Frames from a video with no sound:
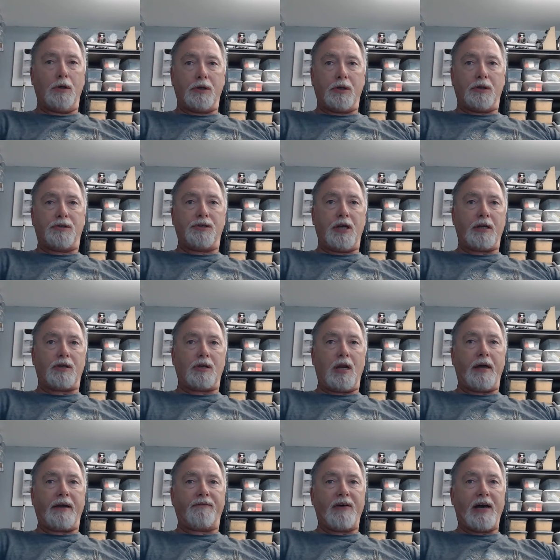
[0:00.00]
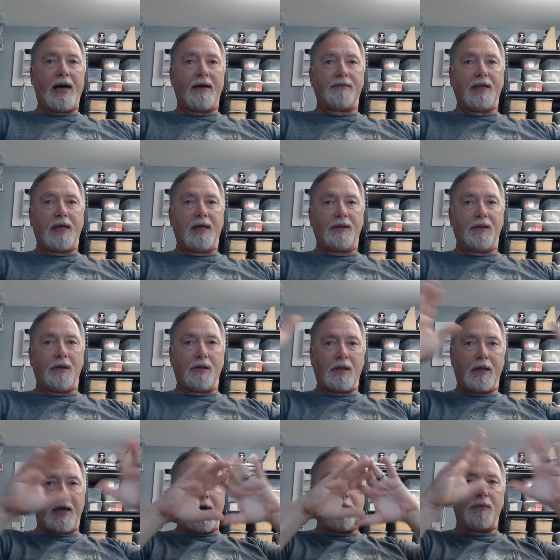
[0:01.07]
and the set's like 5 times, the
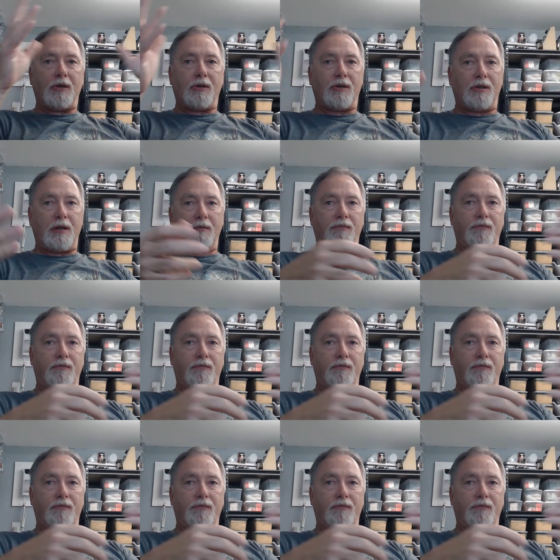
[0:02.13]
cabinets